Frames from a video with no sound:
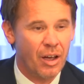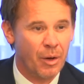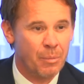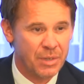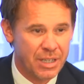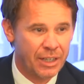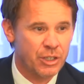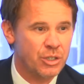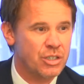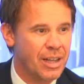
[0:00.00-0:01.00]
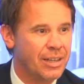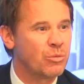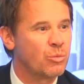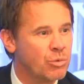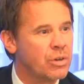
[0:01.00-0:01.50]
sections that
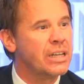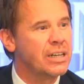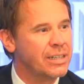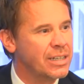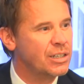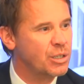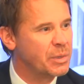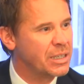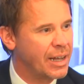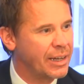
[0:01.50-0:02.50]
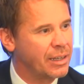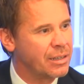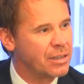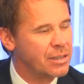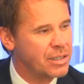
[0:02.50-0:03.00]
really need to be
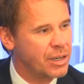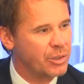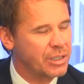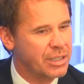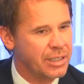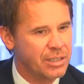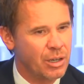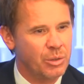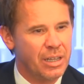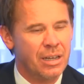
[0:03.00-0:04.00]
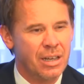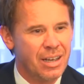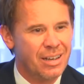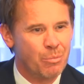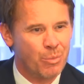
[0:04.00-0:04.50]
taken seriously. So the
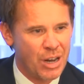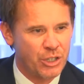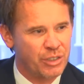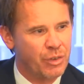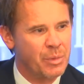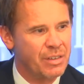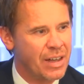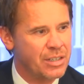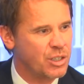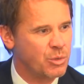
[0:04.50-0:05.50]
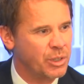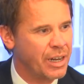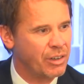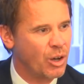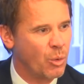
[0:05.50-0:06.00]
pressure from investors will
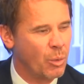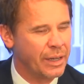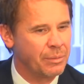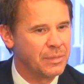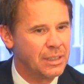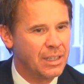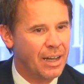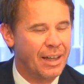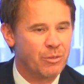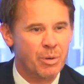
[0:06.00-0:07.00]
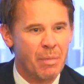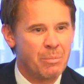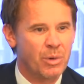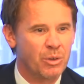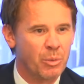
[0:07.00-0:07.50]
never go away. And
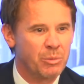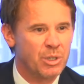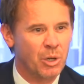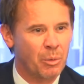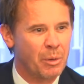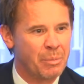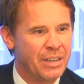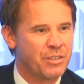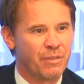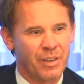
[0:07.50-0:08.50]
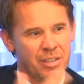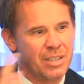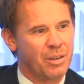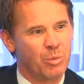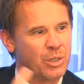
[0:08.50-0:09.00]
remember, when we talk about pension funds,
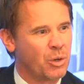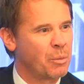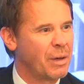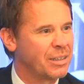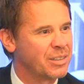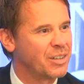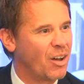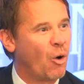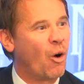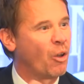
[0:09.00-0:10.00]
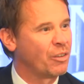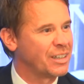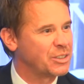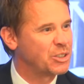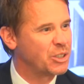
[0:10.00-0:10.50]
that we talk about all of
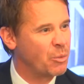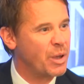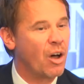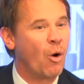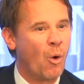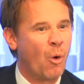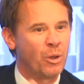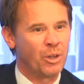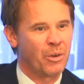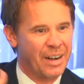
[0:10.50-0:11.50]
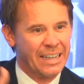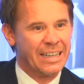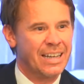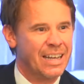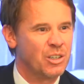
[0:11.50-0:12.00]
us. So we are all
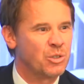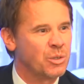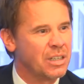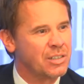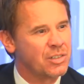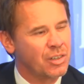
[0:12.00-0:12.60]
already into this